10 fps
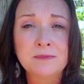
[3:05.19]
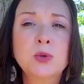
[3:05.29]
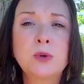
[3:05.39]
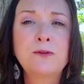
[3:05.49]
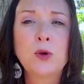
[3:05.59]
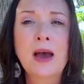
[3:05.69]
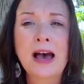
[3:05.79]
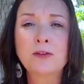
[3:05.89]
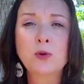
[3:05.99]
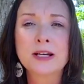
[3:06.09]
So if you
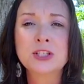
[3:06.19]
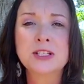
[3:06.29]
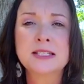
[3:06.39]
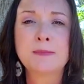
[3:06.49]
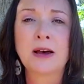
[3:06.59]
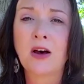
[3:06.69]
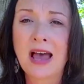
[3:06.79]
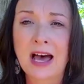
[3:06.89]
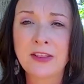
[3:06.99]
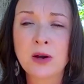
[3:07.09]
have questions about
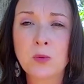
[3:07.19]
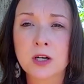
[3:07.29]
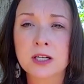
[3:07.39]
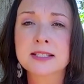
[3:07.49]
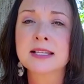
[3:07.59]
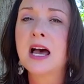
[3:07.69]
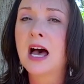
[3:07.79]
how that works,